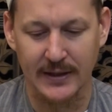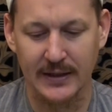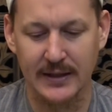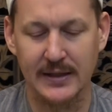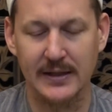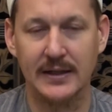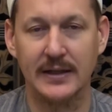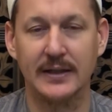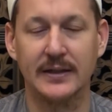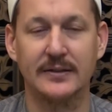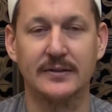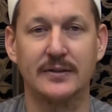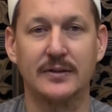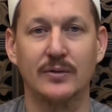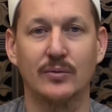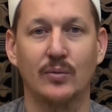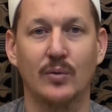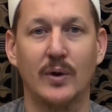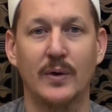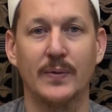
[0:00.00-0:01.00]
he is
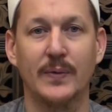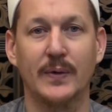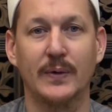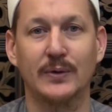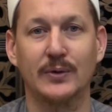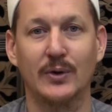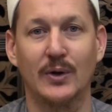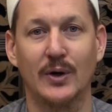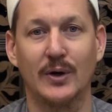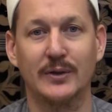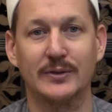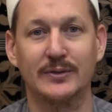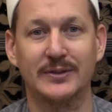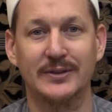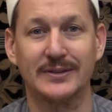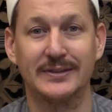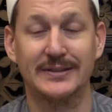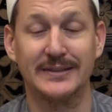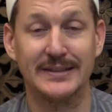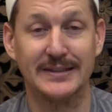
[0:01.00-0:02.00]
the one that
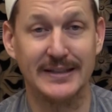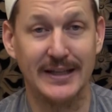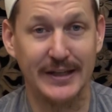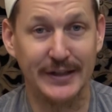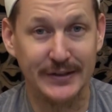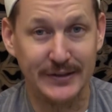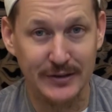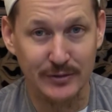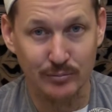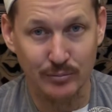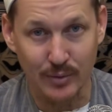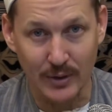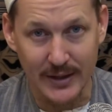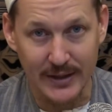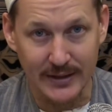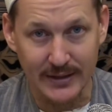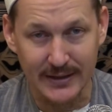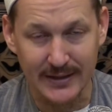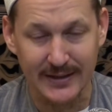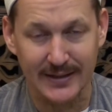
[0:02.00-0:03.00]
causes the day to
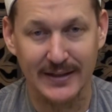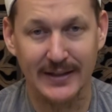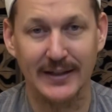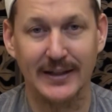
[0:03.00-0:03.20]
break.